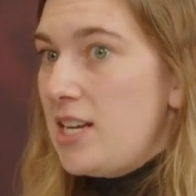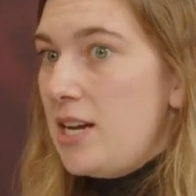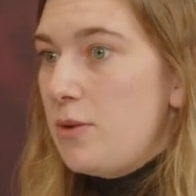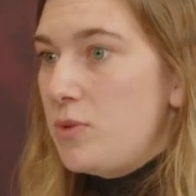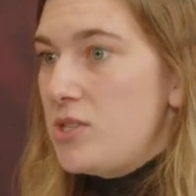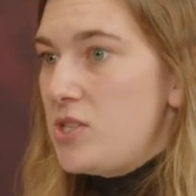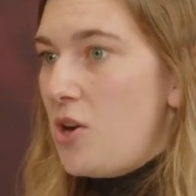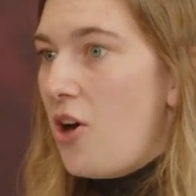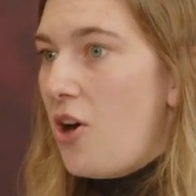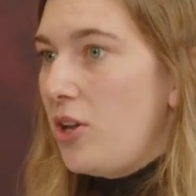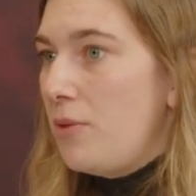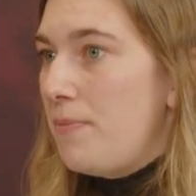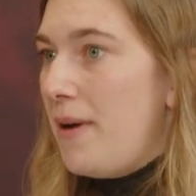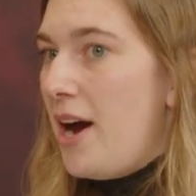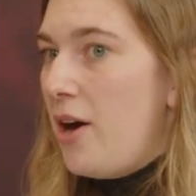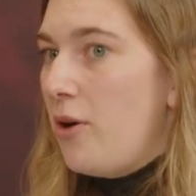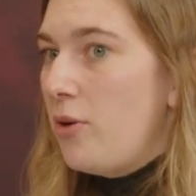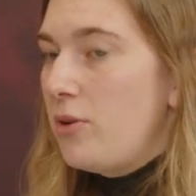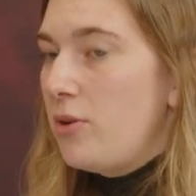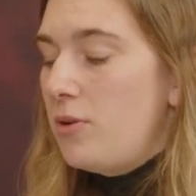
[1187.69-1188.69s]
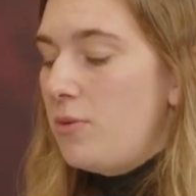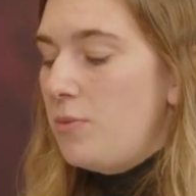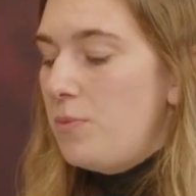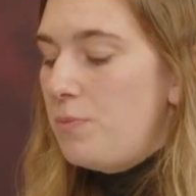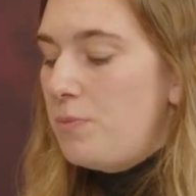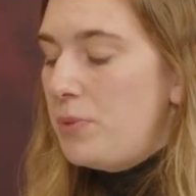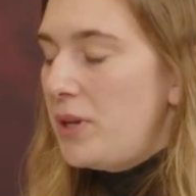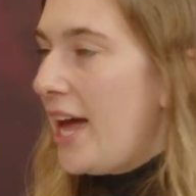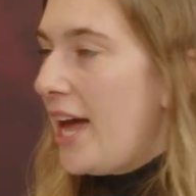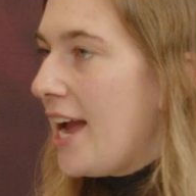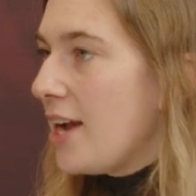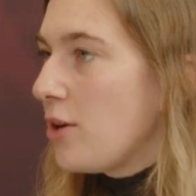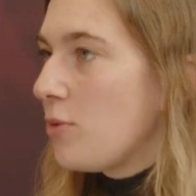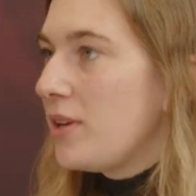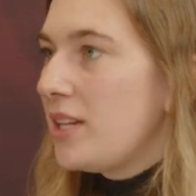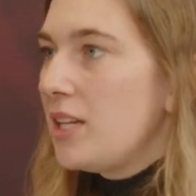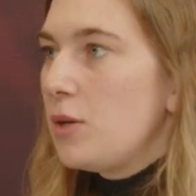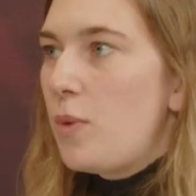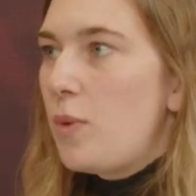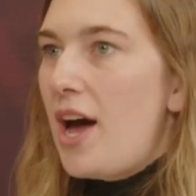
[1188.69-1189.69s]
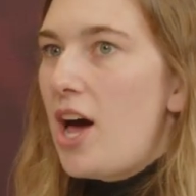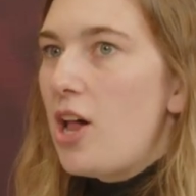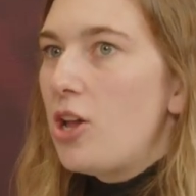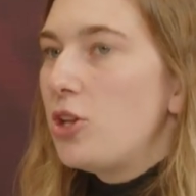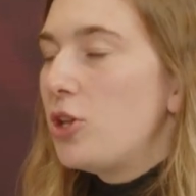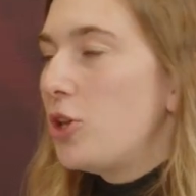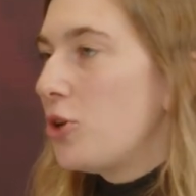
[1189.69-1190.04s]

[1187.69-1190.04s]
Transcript: it was all about playing really well,